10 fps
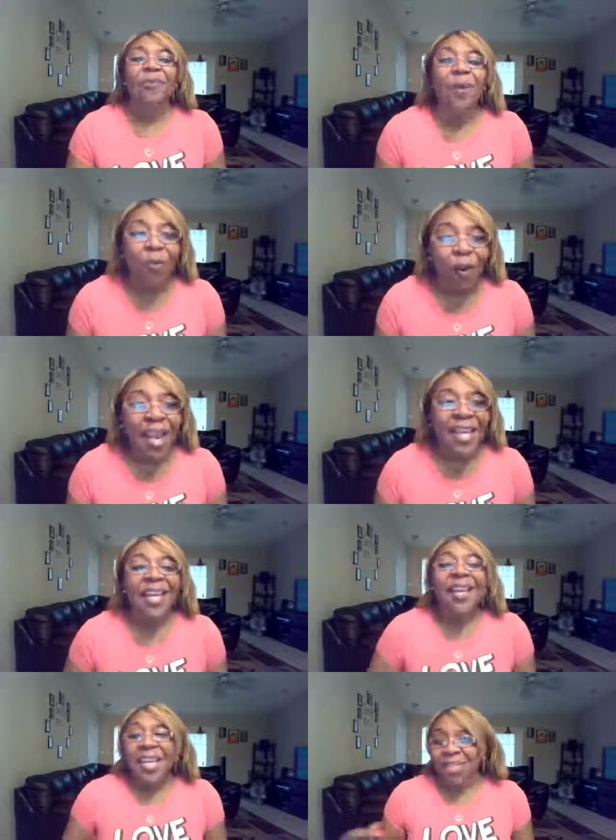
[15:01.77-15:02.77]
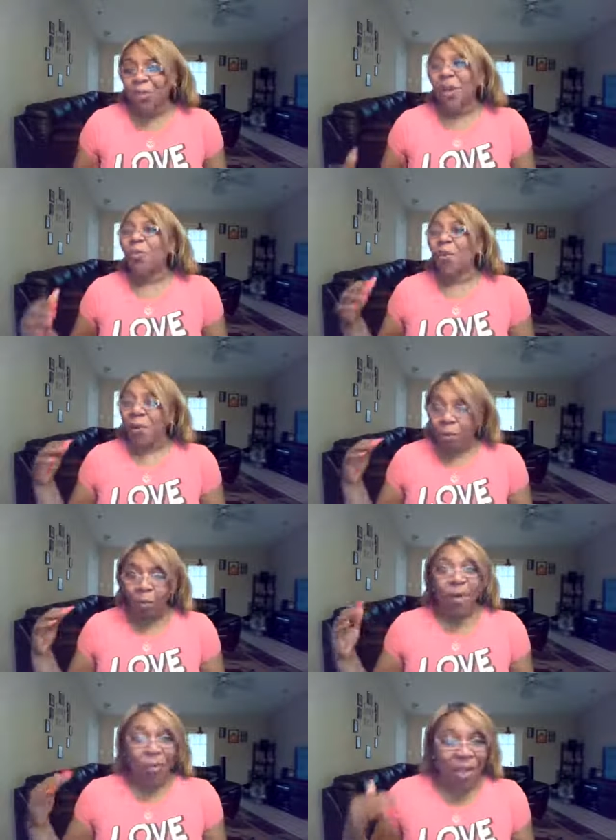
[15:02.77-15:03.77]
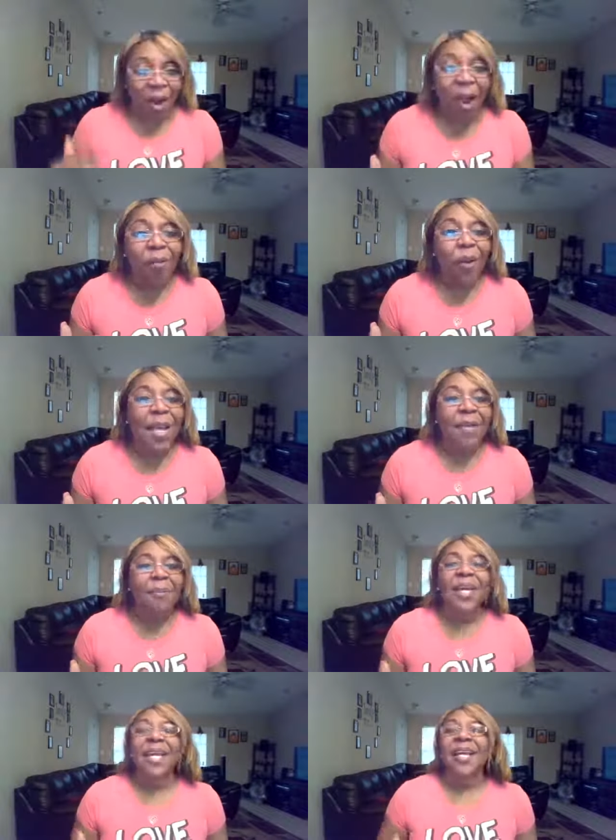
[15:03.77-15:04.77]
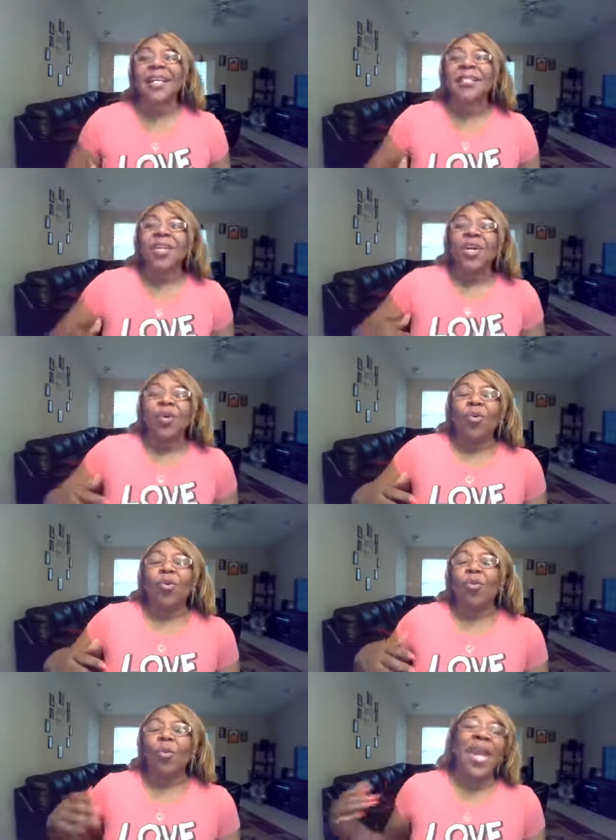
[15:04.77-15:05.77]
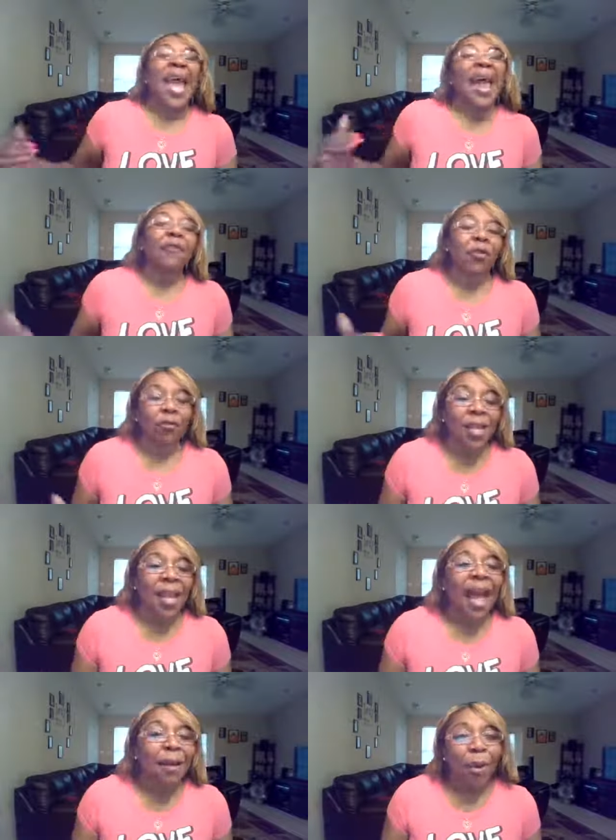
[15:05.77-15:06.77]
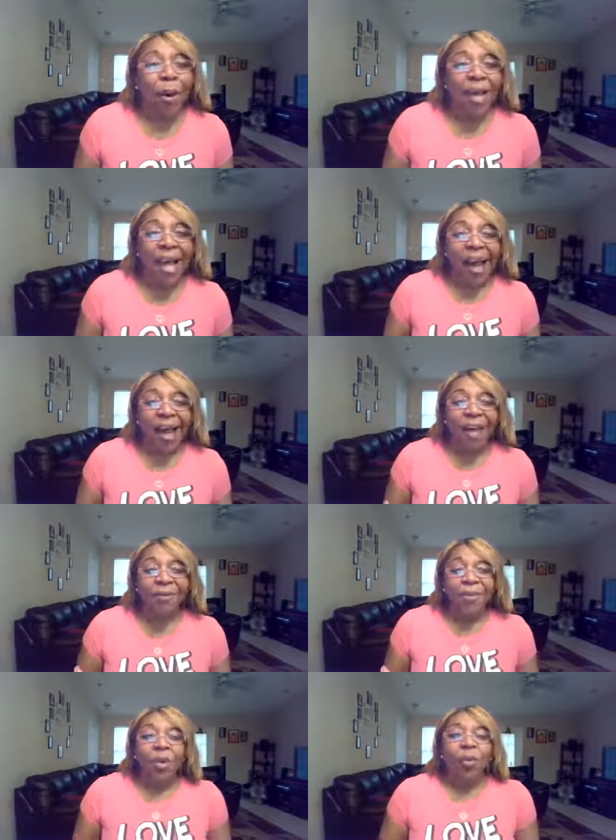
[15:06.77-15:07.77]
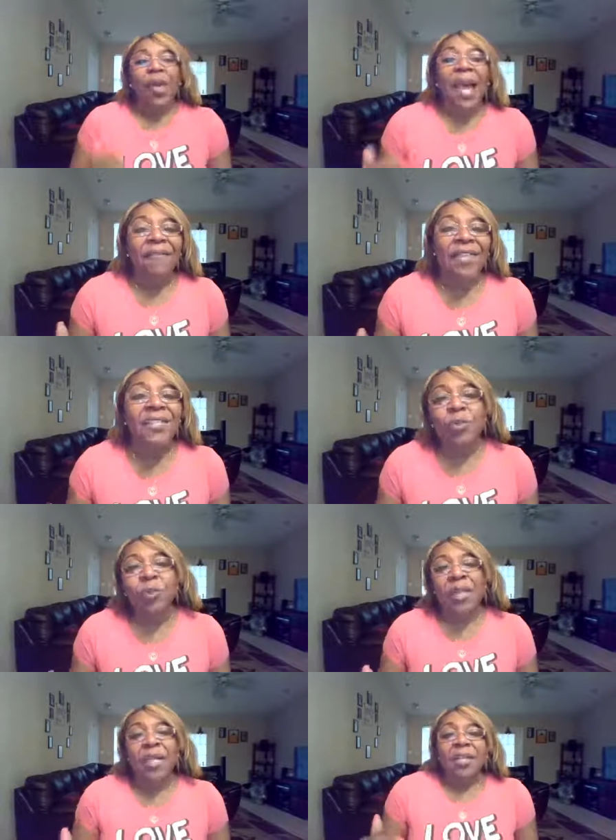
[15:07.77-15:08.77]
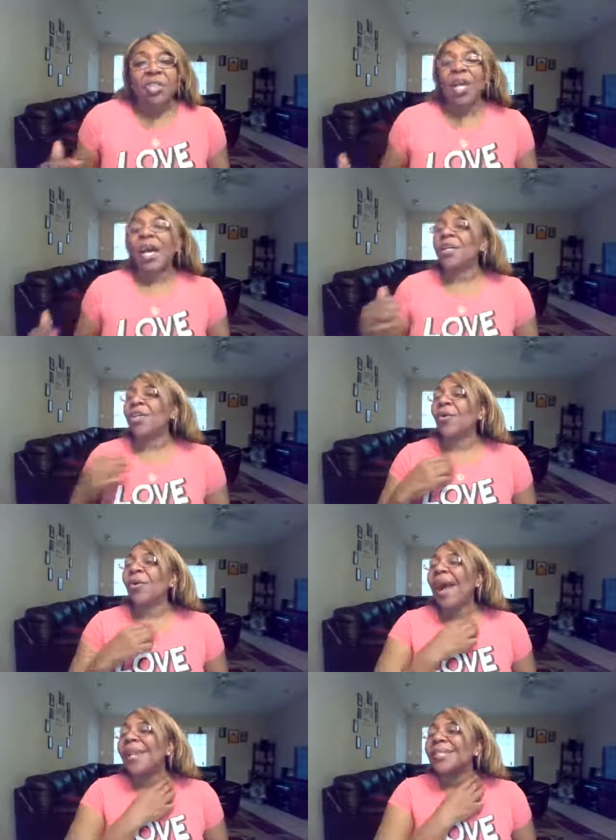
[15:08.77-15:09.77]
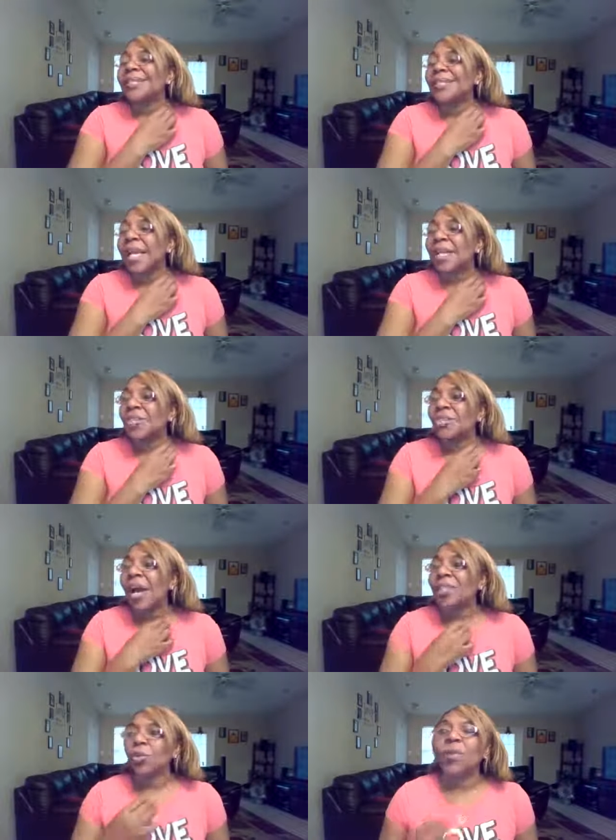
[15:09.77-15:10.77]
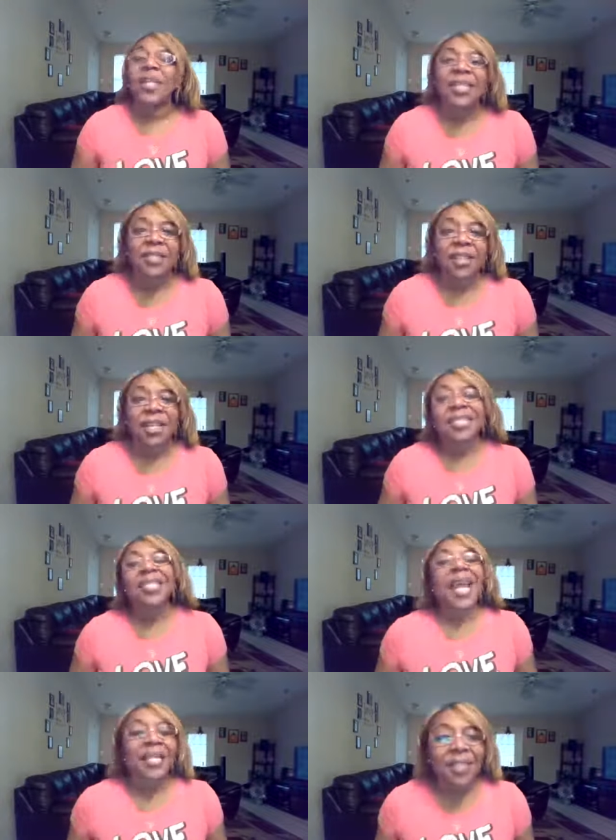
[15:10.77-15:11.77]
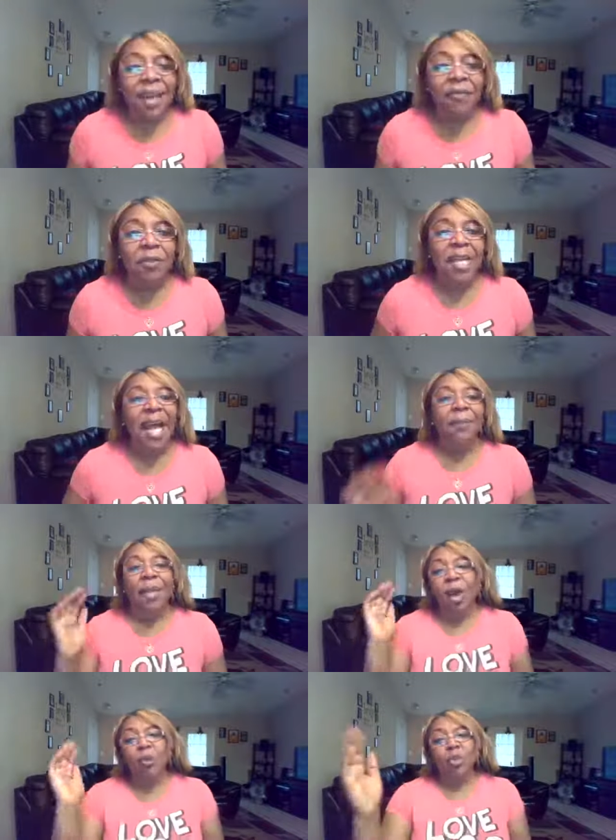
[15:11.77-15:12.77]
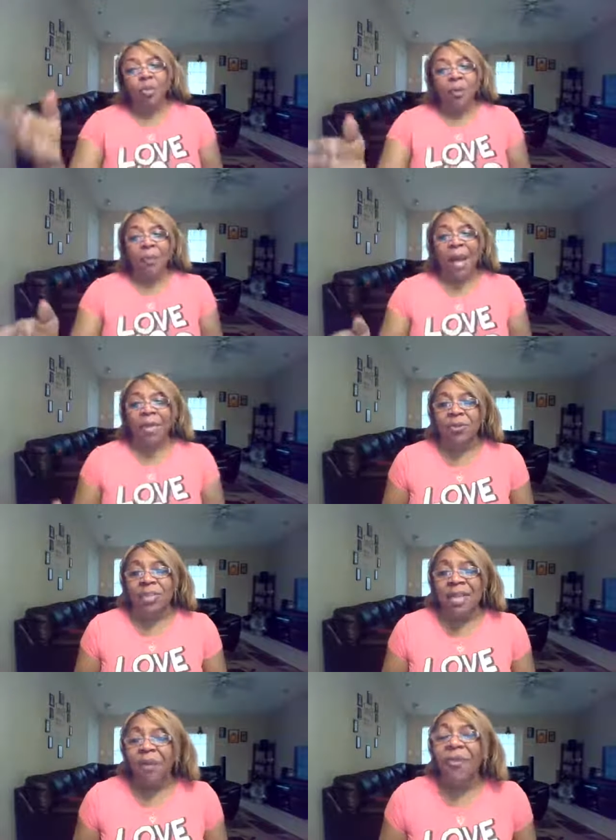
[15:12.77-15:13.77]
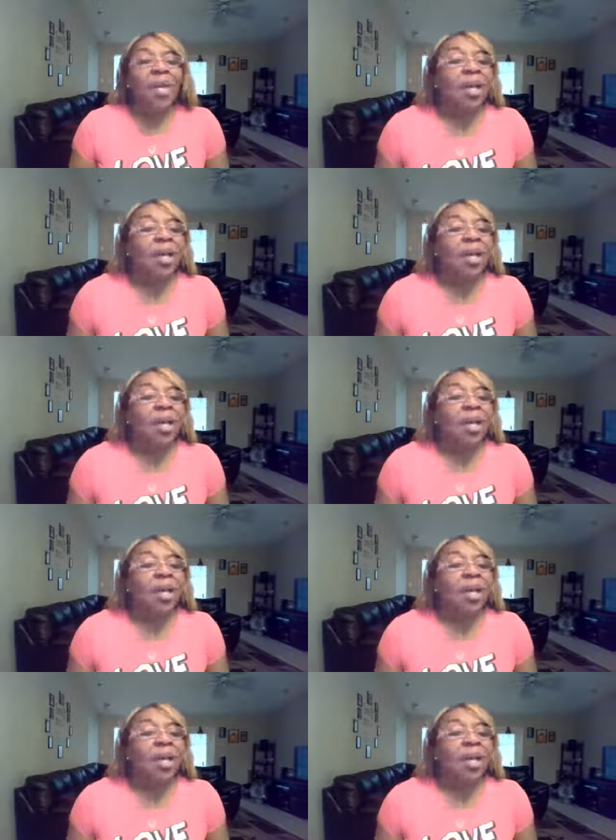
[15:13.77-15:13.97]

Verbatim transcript: like we're ready is when we're when we are ready because we have to rely upon God. We have this is what you know, God isn't saying to Joshua, listen, it's next level time and go do it by yourself.